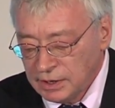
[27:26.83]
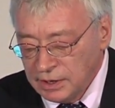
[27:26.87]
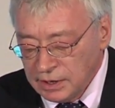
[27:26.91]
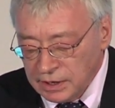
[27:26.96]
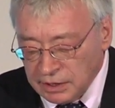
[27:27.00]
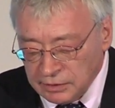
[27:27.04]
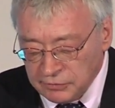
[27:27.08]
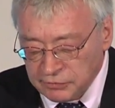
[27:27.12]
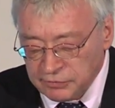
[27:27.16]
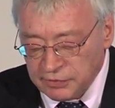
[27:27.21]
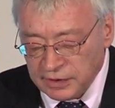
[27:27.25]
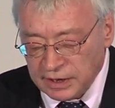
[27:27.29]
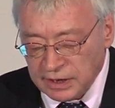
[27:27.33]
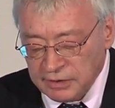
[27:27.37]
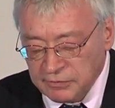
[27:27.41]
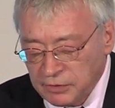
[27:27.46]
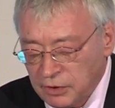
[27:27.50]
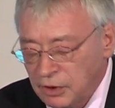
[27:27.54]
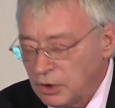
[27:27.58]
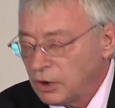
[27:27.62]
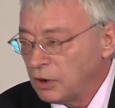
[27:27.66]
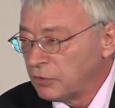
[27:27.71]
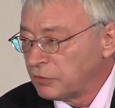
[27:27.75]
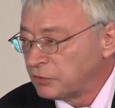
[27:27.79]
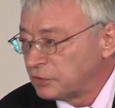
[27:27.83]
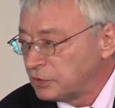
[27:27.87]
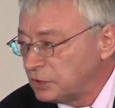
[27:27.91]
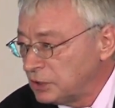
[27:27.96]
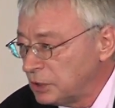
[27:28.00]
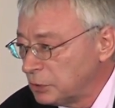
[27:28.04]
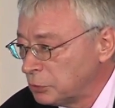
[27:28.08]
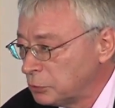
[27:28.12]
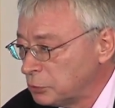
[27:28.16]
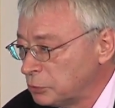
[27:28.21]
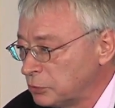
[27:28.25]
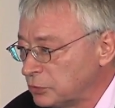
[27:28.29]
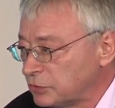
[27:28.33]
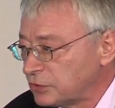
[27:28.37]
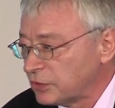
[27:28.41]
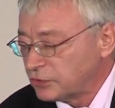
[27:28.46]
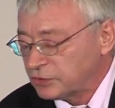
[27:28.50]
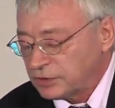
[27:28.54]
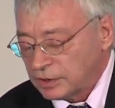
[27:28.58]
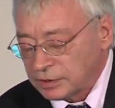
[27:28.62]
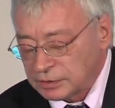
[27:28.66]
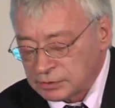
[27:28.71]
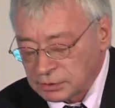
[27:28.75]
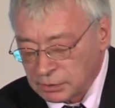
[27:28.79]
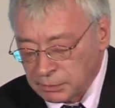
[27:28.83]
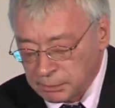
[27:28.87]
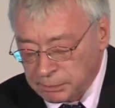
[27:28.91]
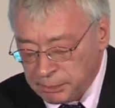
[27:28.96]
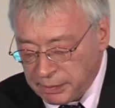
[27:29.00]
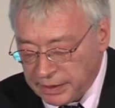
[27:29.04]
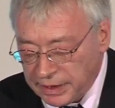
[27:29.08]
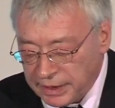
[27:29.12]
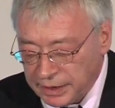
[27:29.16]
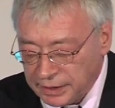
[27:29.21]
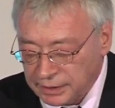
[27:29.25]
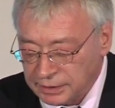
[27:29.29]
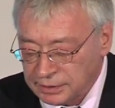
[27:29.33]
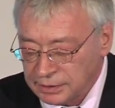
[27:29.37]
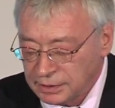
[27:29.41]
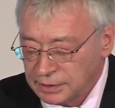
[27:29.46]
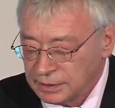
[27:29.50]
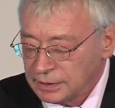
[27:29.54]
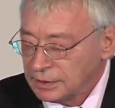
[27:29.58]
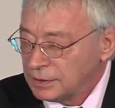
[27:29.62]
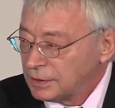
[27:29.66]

in favor of you, the central bank,